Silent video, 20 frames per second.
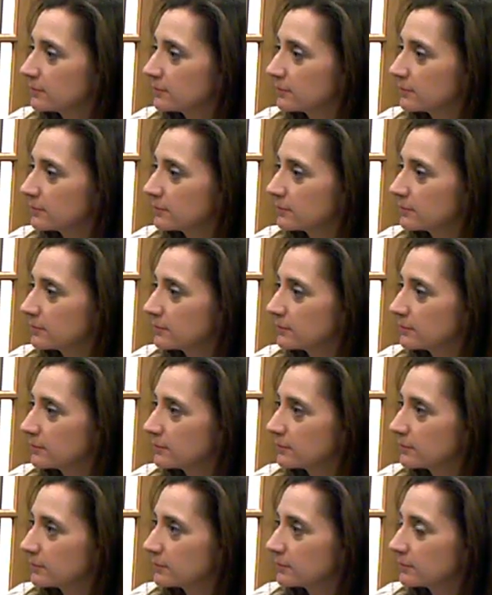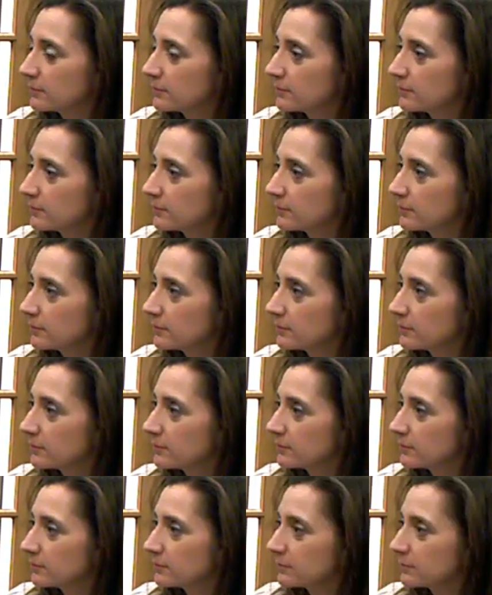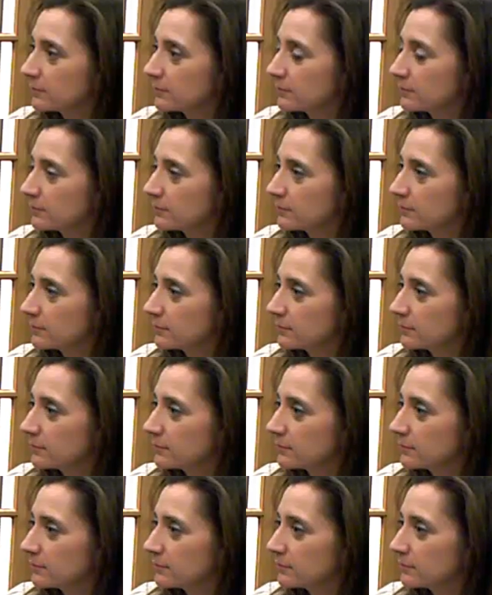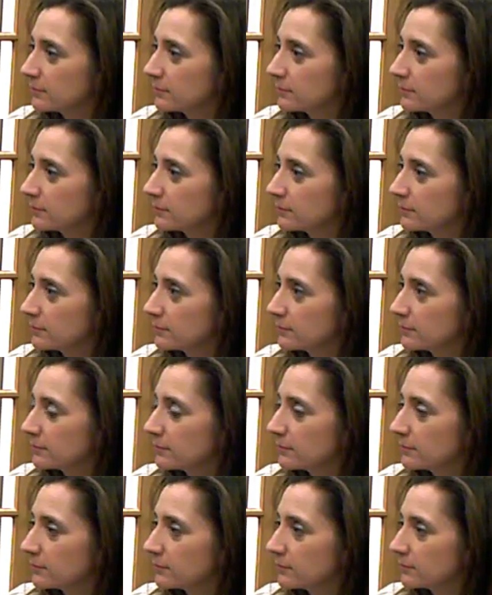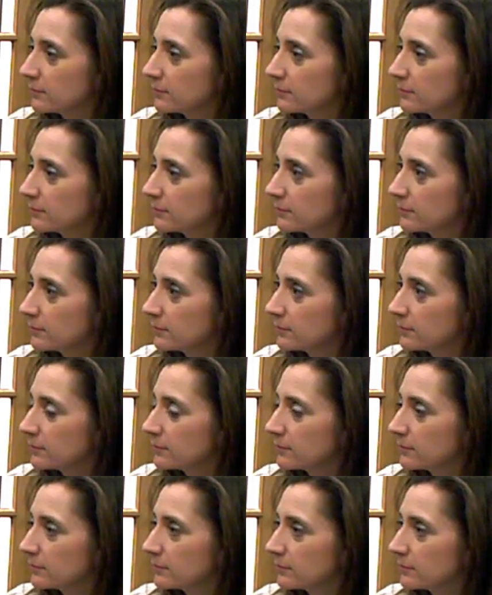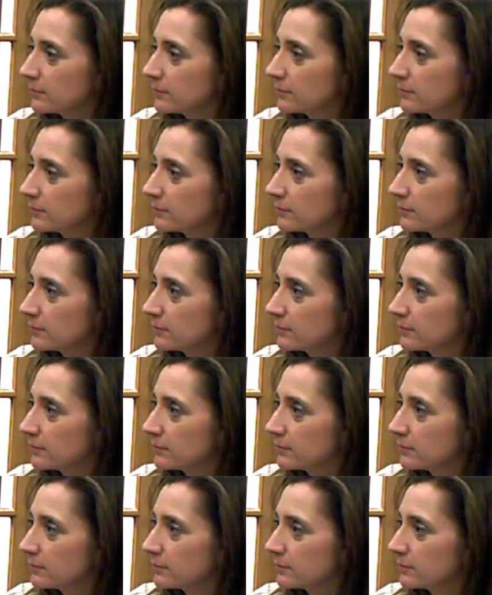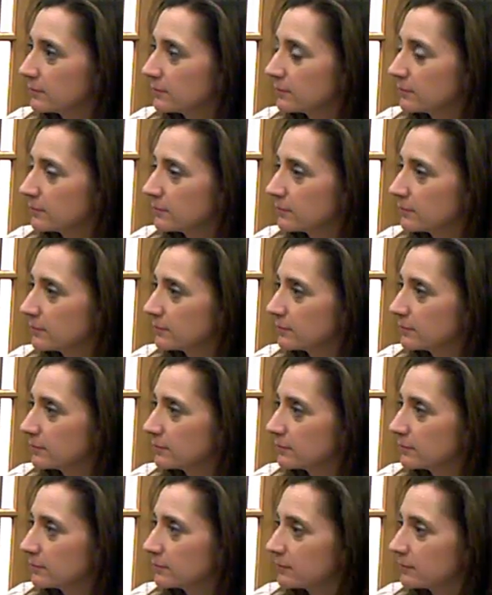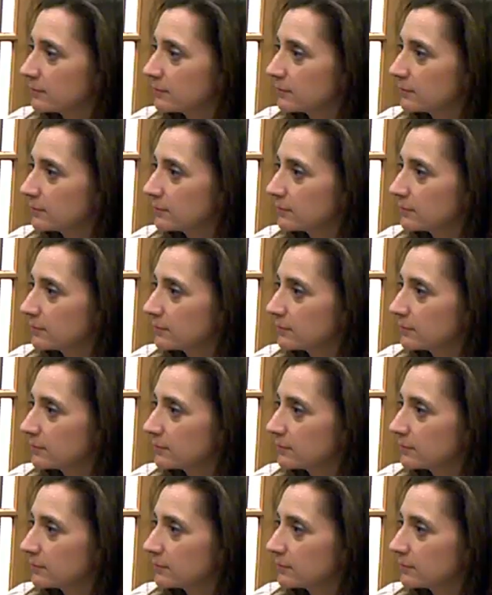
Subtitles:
(silent)